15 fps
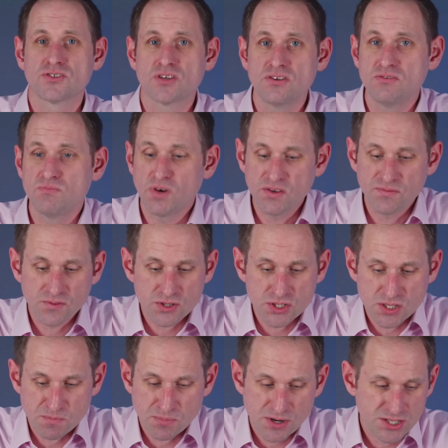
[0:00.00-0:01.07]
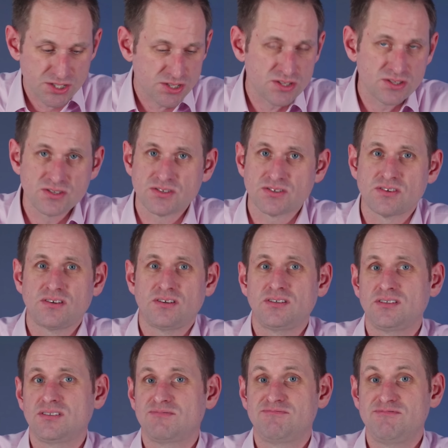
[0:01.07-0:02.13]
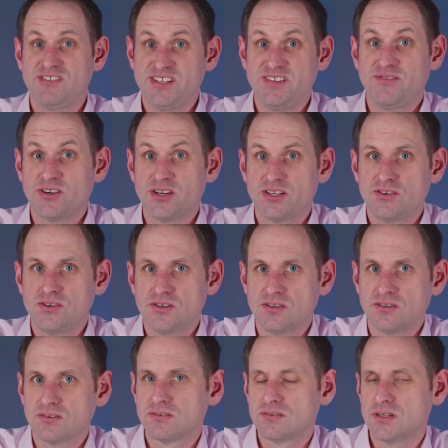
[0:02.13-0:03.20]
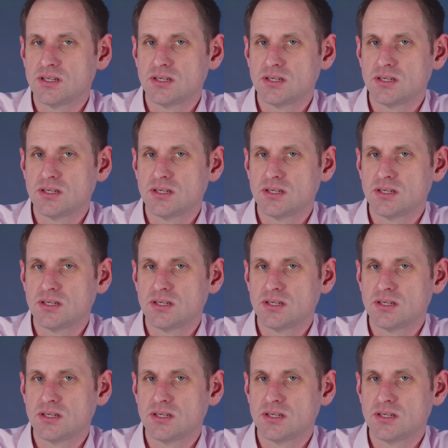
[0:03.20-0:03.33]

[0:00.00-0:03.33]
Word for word: So my first impressions are really very good.